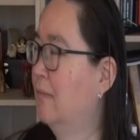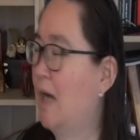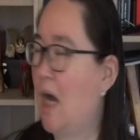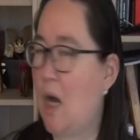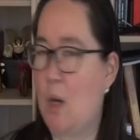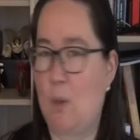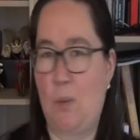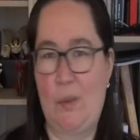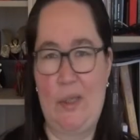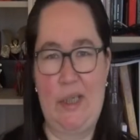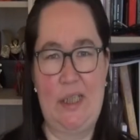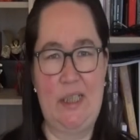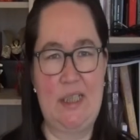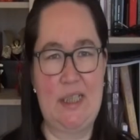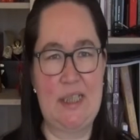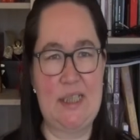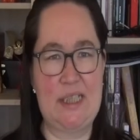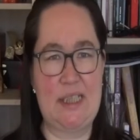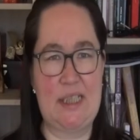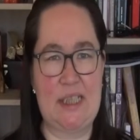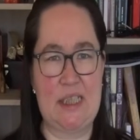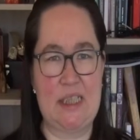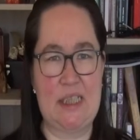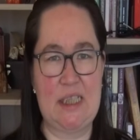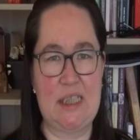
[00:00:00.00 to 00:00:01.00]
are we in the
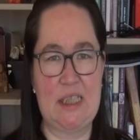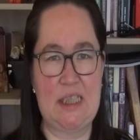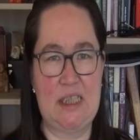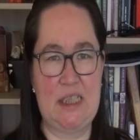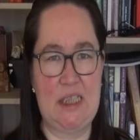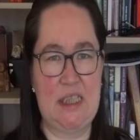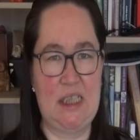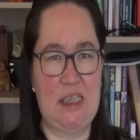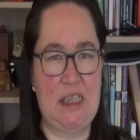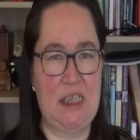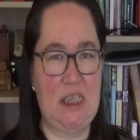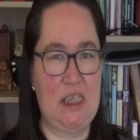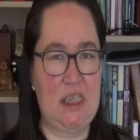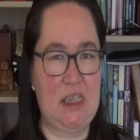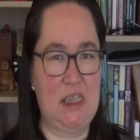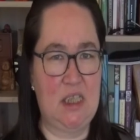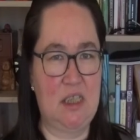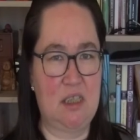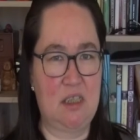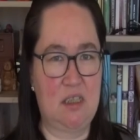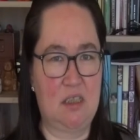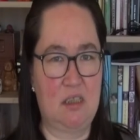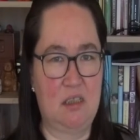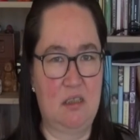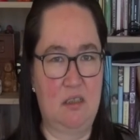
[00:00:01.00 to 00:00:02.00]

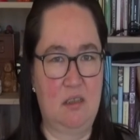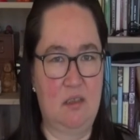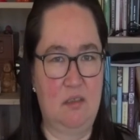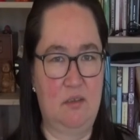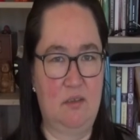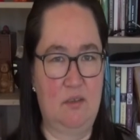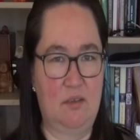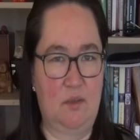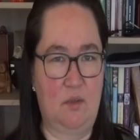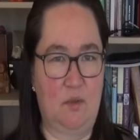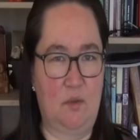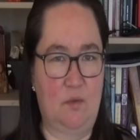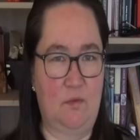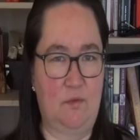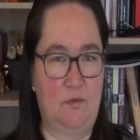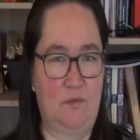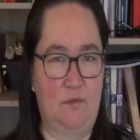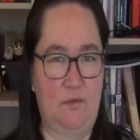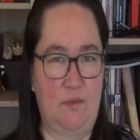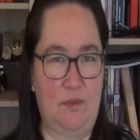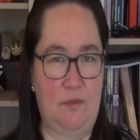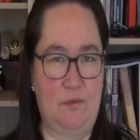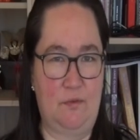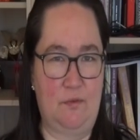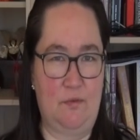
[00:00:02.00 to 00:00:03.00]
60s or
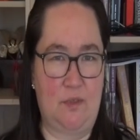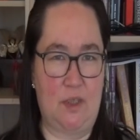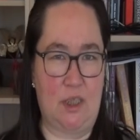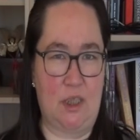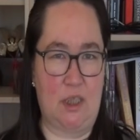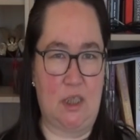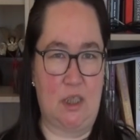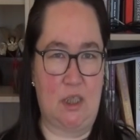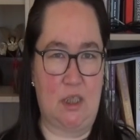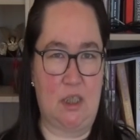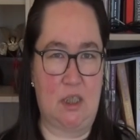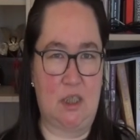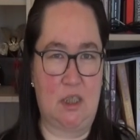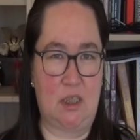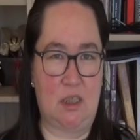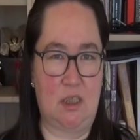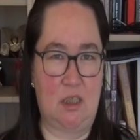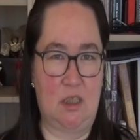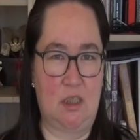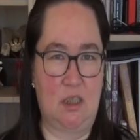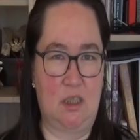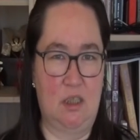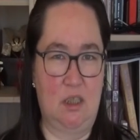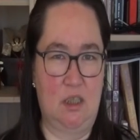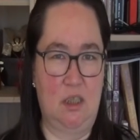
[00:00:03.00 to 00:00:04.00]
50s
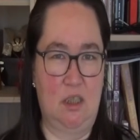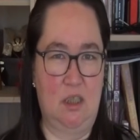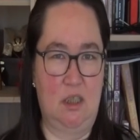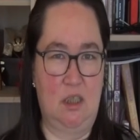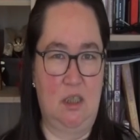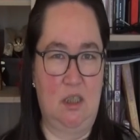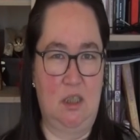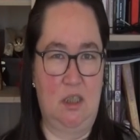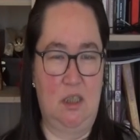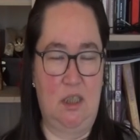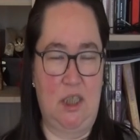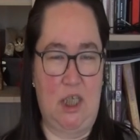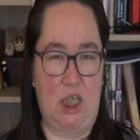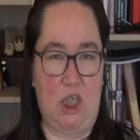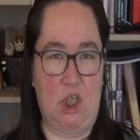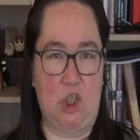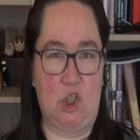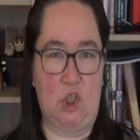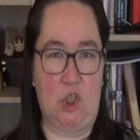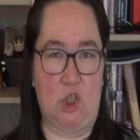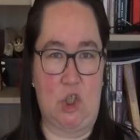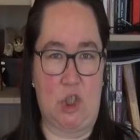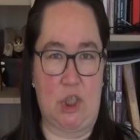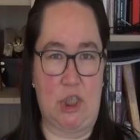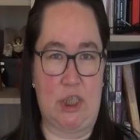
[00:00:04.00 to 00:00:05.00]

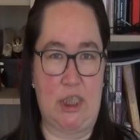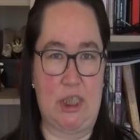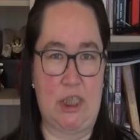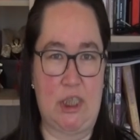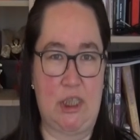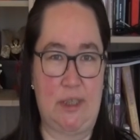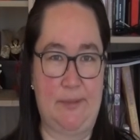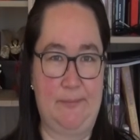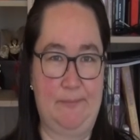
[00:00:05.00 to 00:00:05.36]
inches?